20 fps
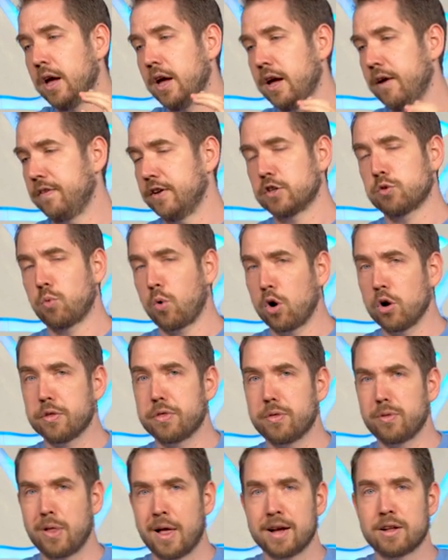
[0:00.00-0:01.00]
if it's
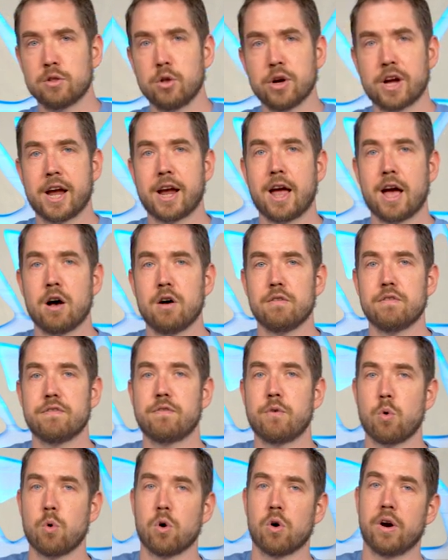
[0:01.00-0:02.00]
worth like looking out
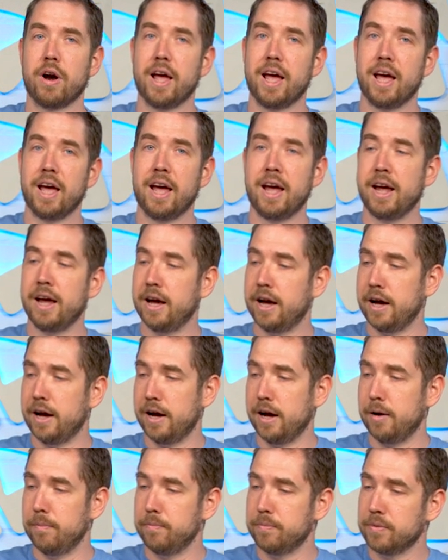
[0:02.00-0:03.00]
for a,
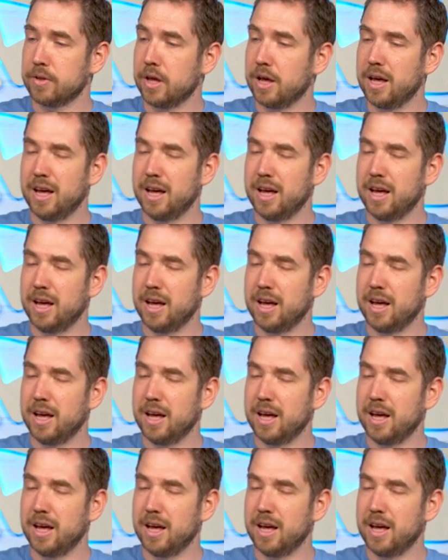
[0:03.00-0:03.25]
um,